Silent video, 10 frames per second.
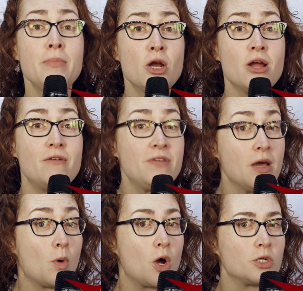I'm here at
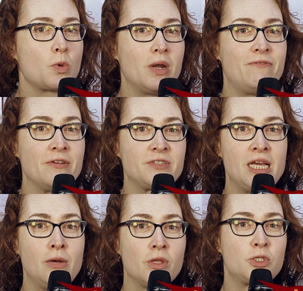VMworld
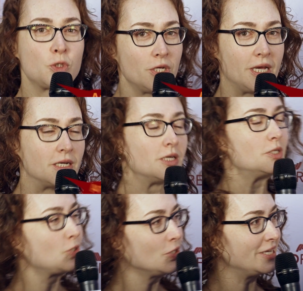2015 with Julian.
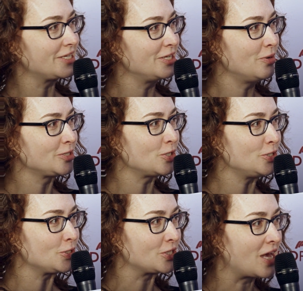Julian, can you
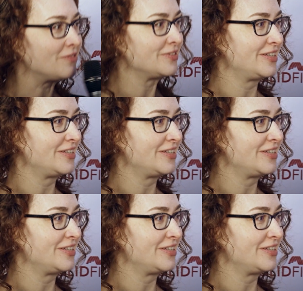introduce yourself?